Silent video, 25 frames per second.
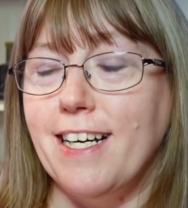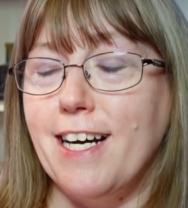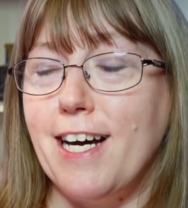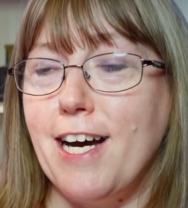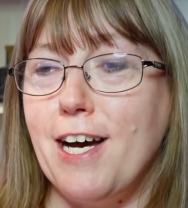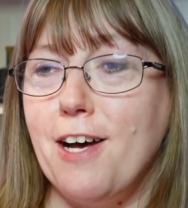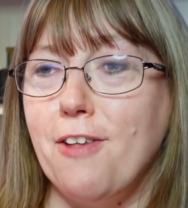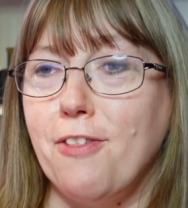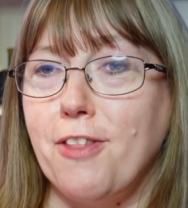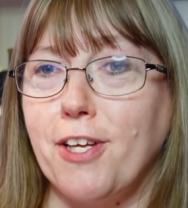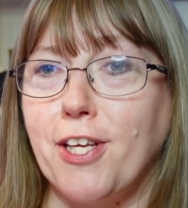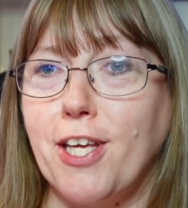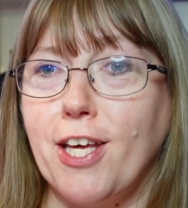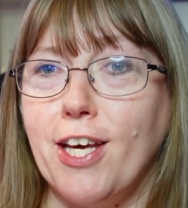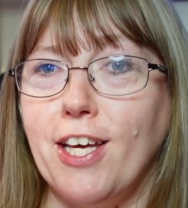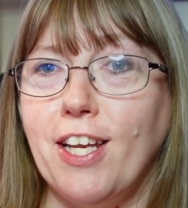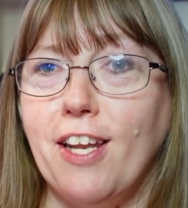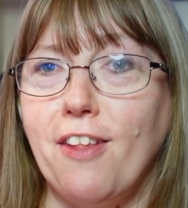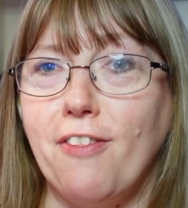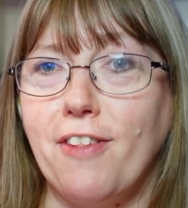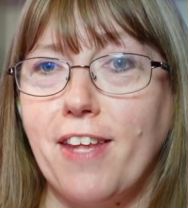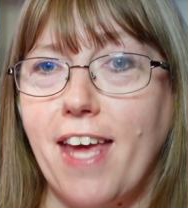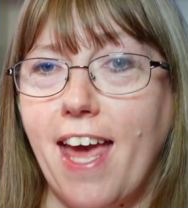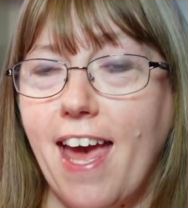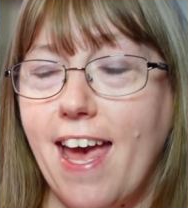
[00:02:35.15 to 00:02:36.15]
The
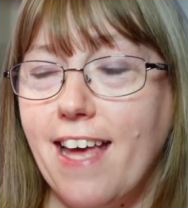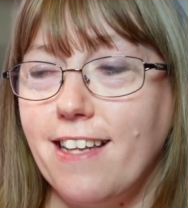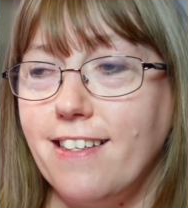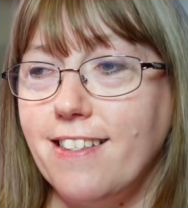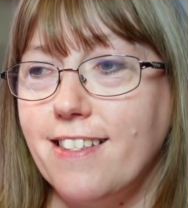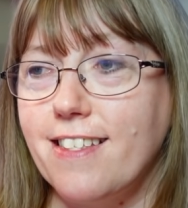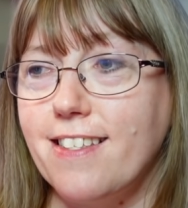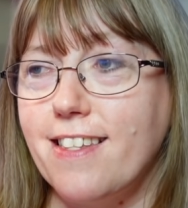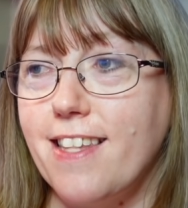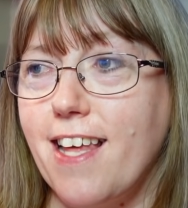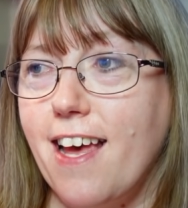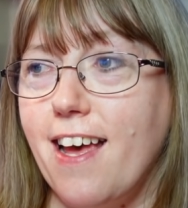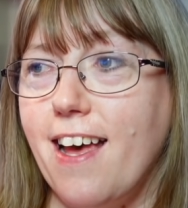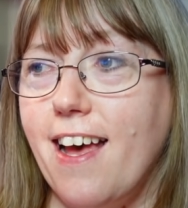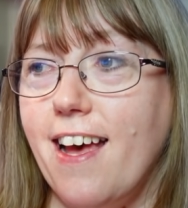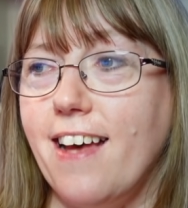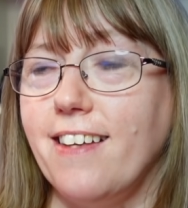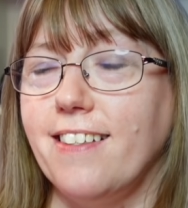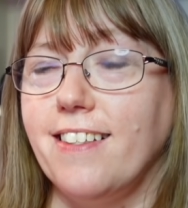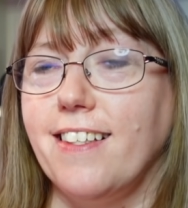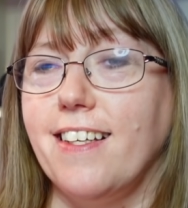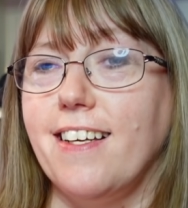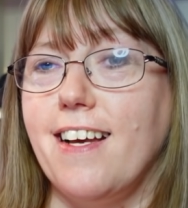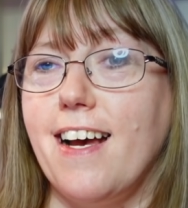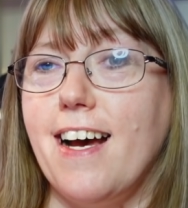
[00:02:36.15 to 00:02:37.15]
girl at the end
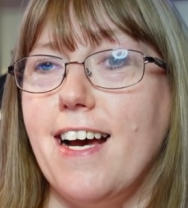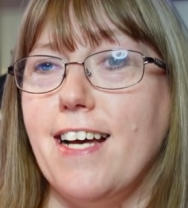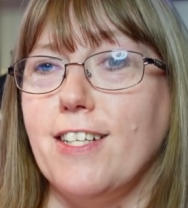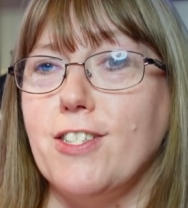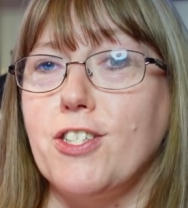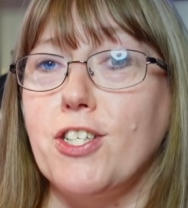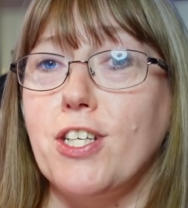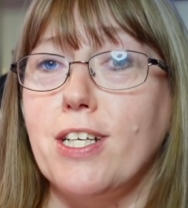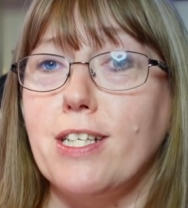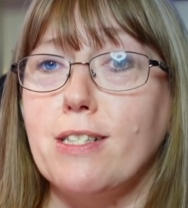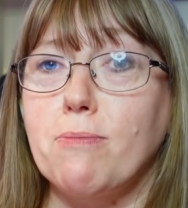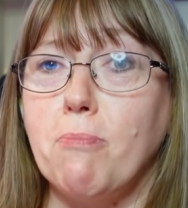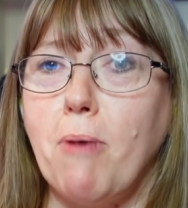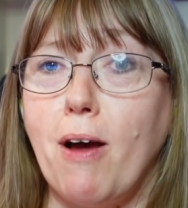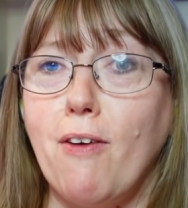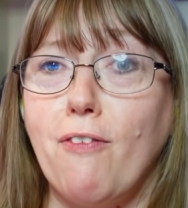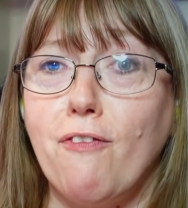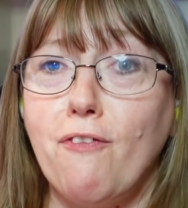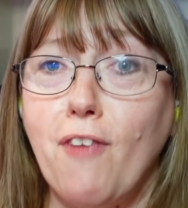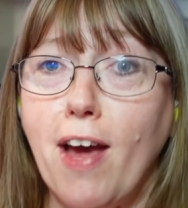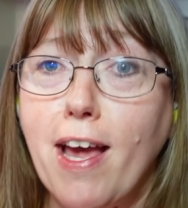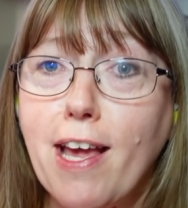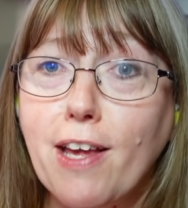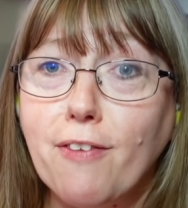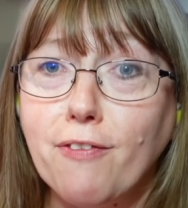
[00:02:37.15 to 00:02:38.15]
there, she is my
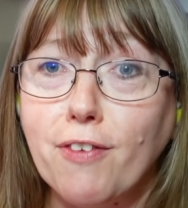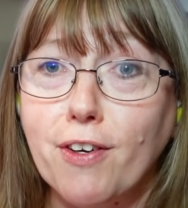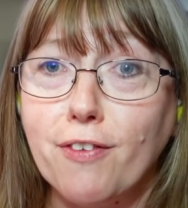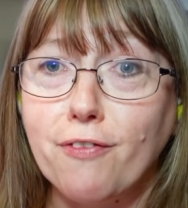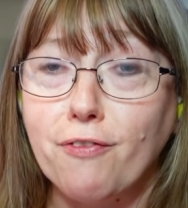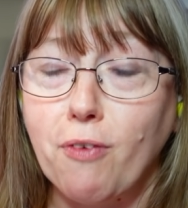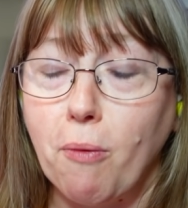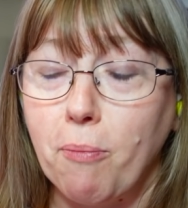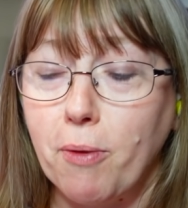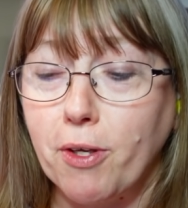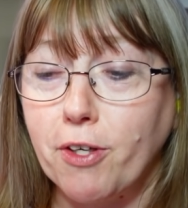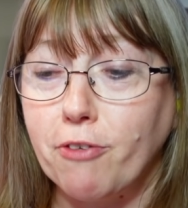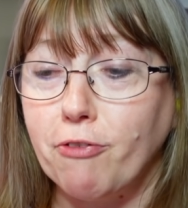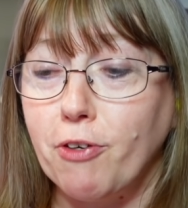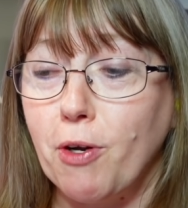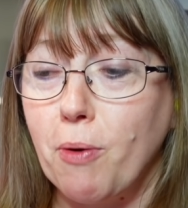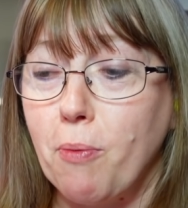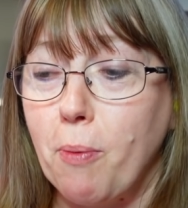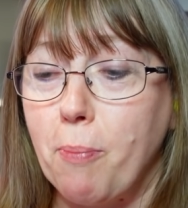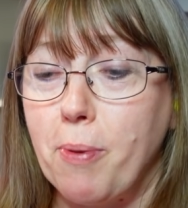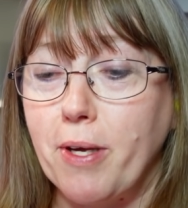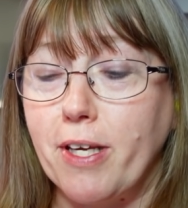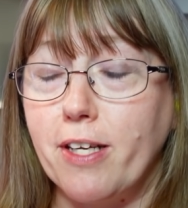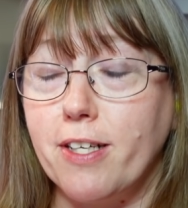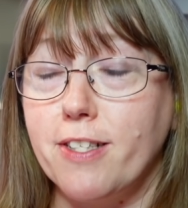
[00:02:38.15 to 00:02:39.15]
favourite from the
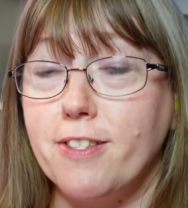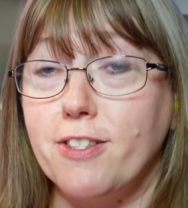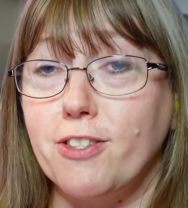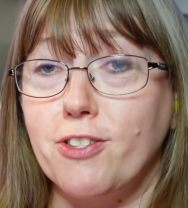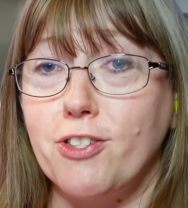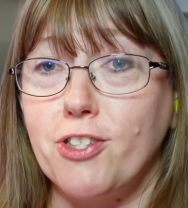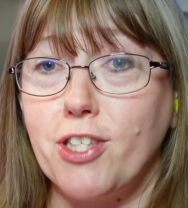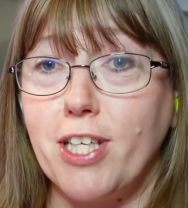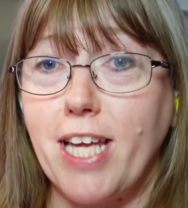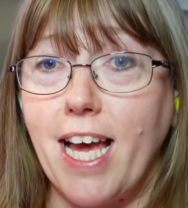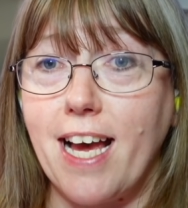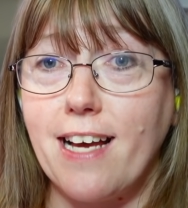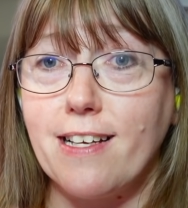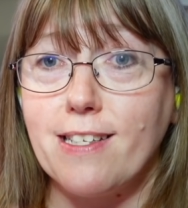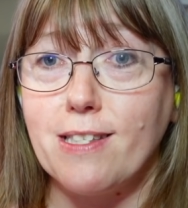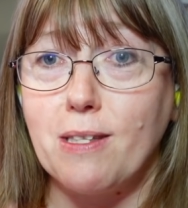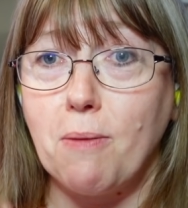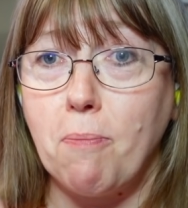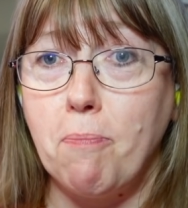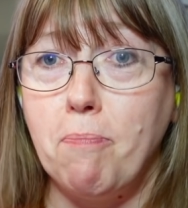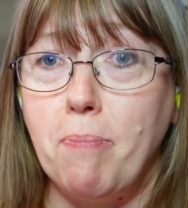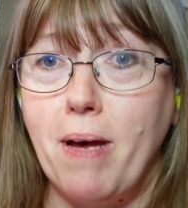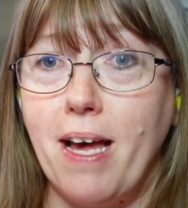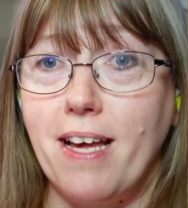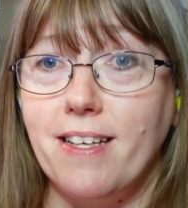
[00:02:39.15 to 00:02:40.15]
group because she has
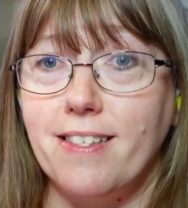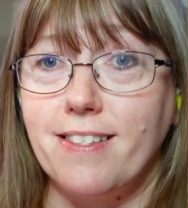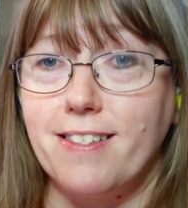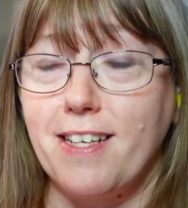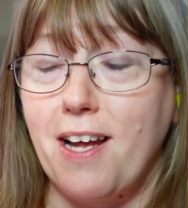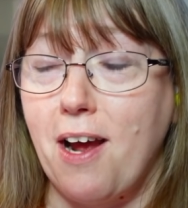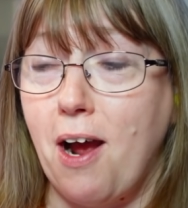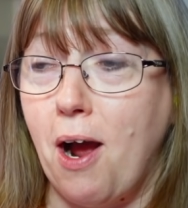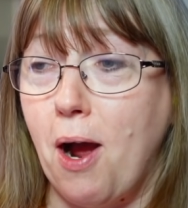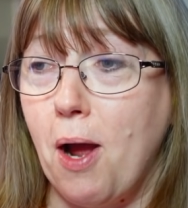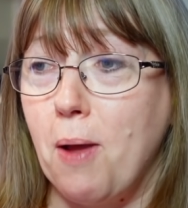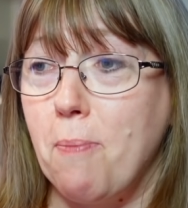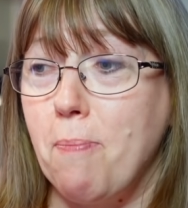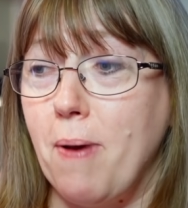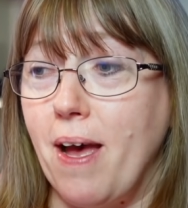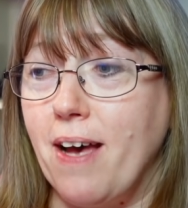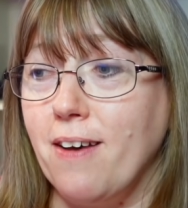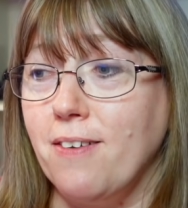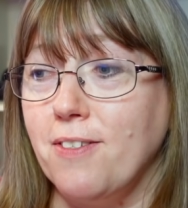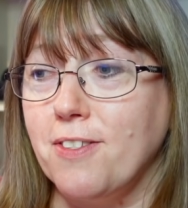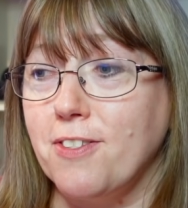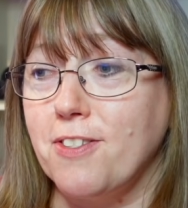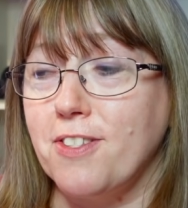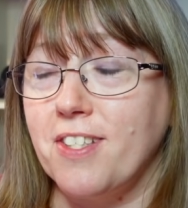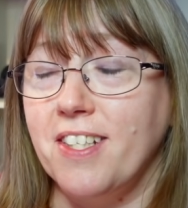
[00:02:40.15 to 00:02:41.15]
the best high
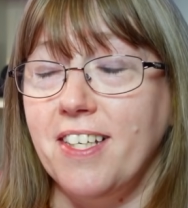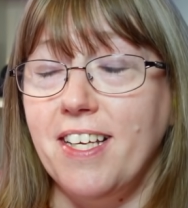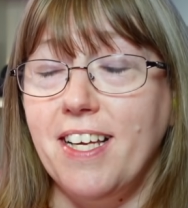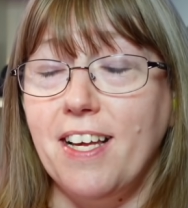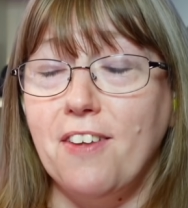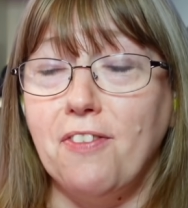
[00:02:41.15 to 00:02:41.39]
belts.